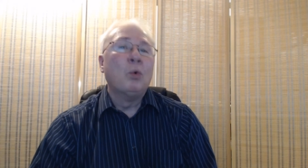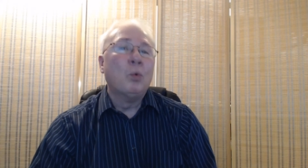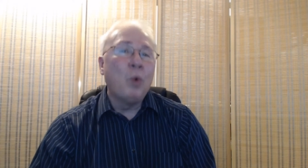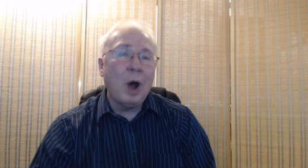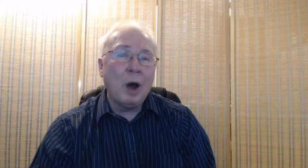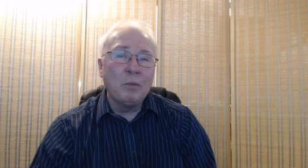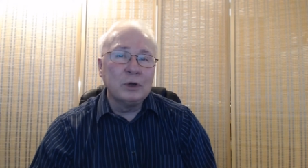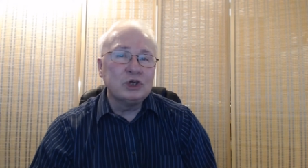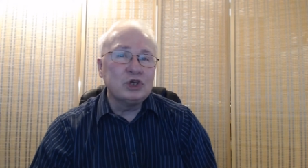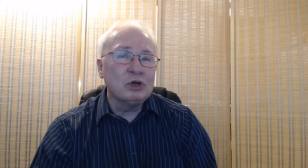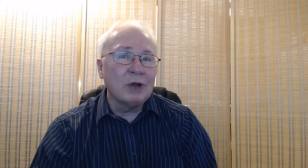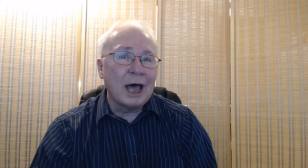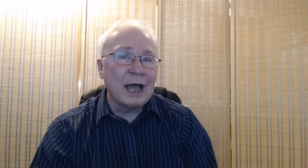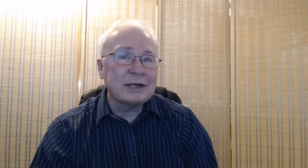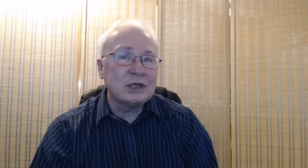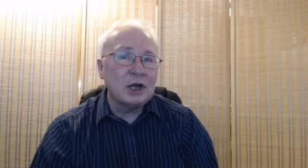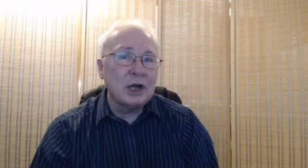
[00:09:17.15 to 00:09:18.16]
What would you
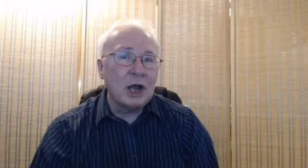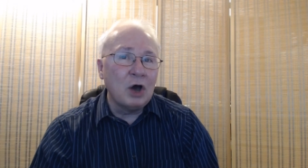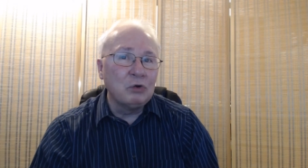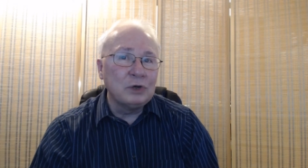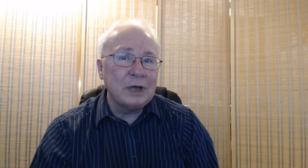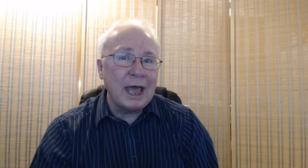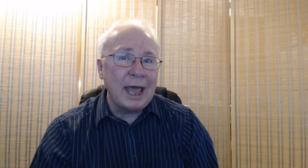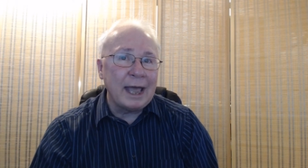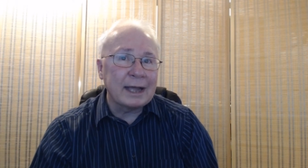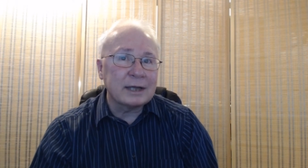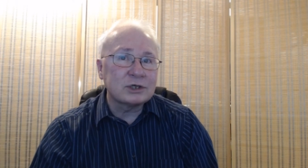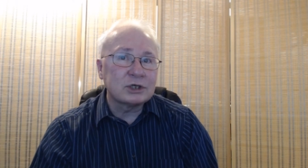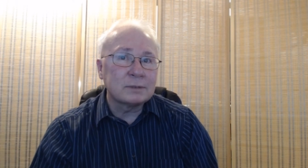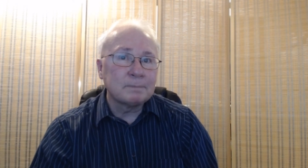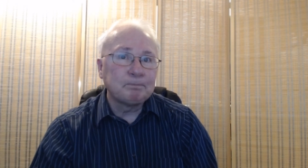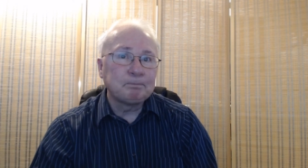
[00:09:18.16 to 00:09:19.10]
like to know next?